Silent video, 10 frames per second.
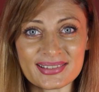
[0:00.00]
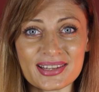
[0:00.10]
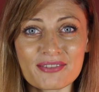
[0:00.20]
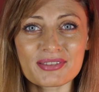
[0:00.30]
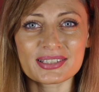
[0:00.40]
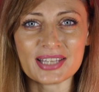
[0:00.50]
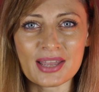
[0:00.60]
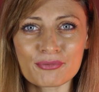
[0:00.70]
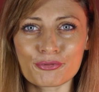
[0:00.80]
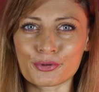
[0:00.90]
save the
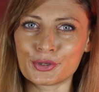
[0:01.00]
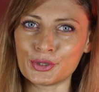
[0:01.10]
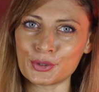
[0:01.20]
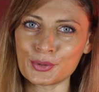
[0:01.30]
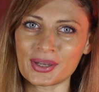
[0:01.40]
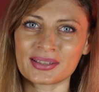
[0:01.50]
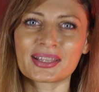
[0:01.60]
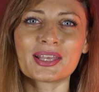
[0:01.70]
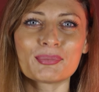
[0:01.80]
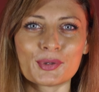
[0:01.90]
time for you and
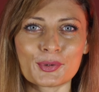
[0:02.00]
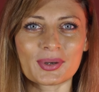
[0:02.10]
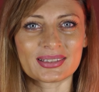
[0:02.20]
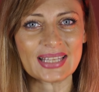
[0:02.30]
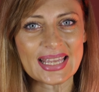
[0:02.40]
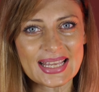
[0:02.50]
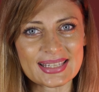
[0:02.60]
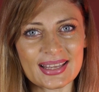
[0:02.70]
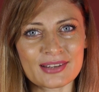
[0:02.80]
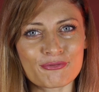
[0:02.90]
keep you at ease
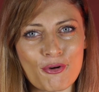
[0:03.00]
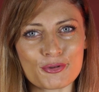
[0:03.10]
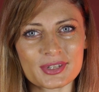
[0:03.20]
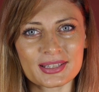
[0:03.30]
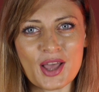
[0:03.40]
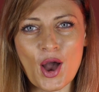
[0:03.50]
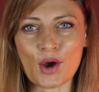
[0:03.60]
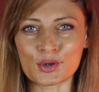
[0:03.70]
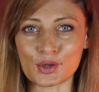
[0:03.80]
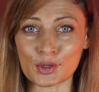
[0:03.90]
and focused
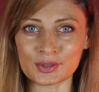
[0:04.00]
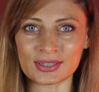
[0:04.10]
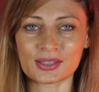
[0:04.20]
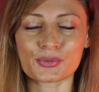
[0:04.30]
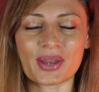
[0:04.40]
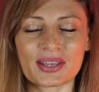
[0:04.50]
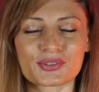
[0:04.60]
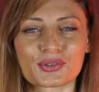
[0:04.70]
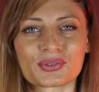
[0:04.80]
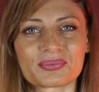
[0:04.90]
on content creation.